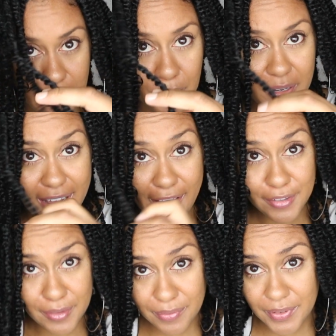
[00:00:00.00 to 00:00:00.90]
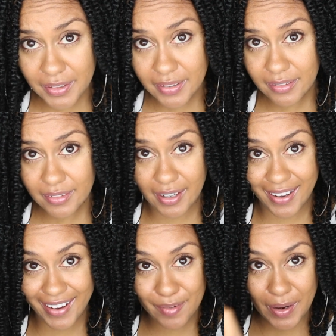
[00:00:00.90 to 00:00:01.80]
coming out of the,
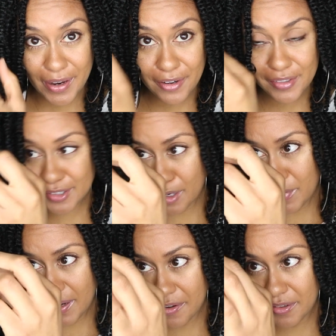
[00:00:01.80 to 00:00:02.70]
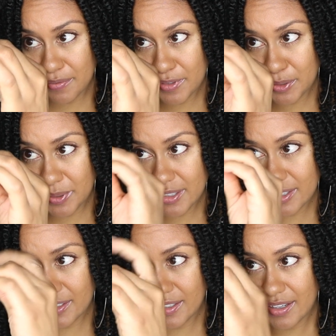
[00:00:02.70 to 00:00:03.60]
my hair is coming out of the
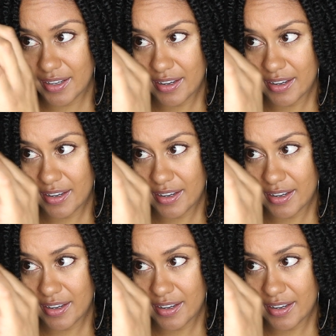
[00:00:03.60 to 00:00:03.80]
twist,